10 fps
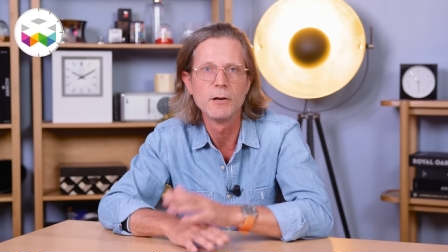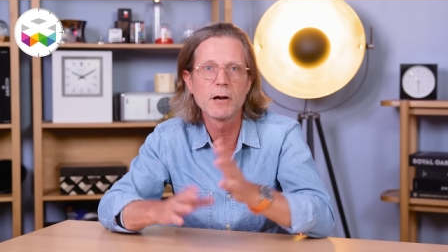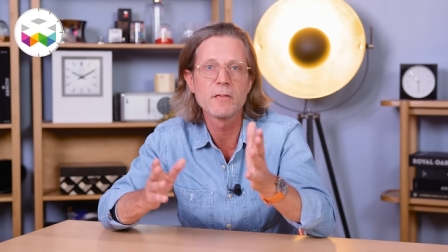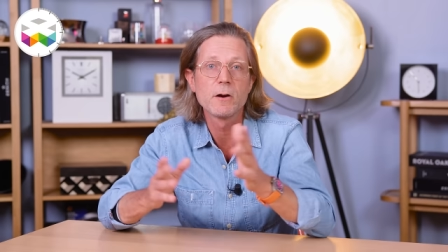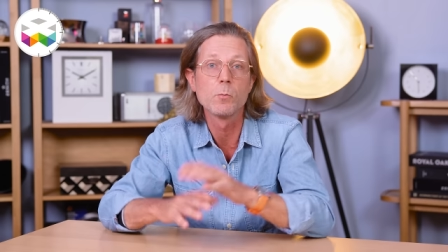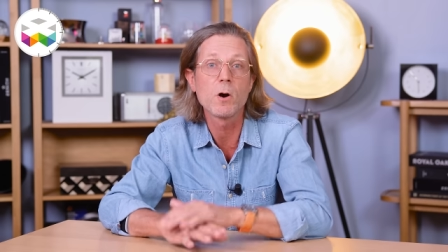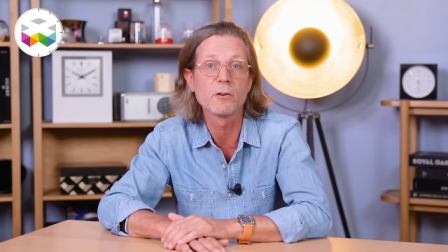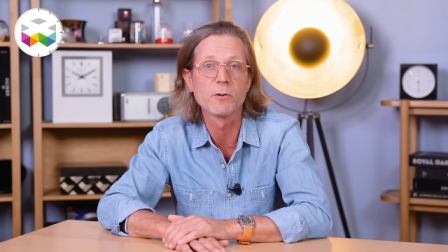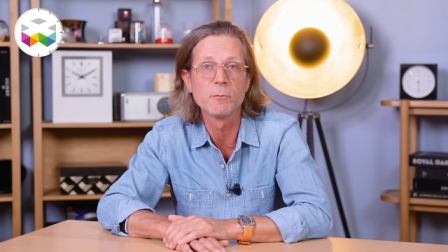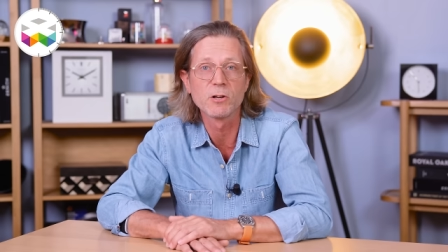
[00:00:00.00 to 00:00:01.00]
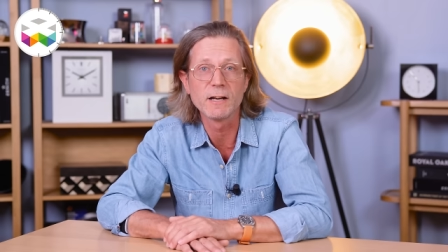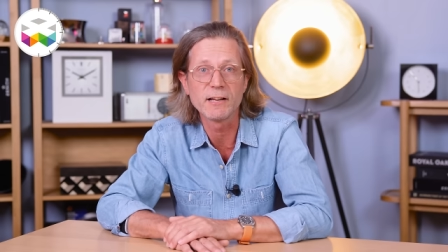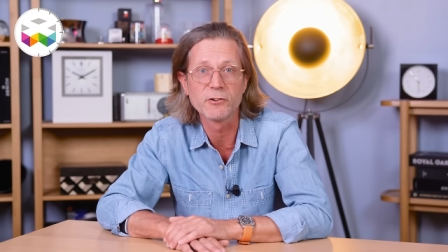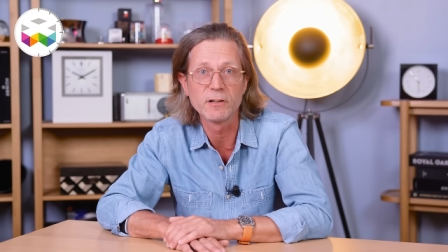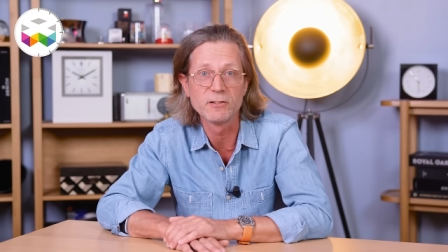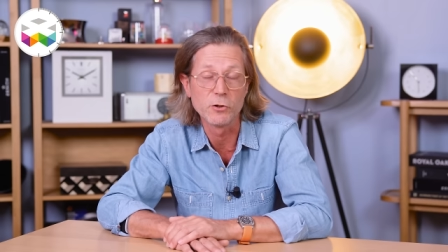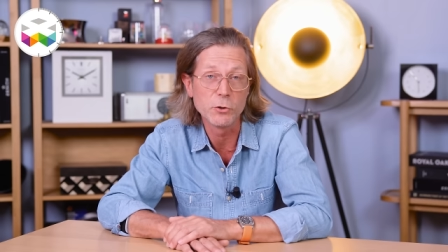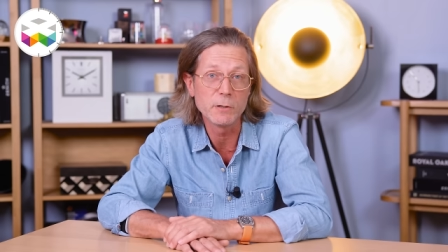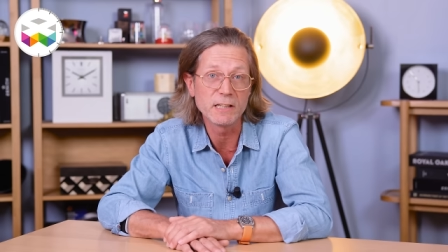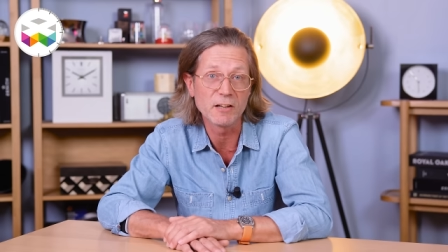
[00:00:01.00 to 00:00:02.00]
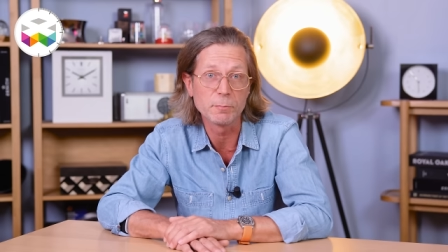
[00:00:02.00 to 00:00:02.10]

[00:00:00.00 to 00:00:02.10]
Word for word: Another watch from the collection is a unique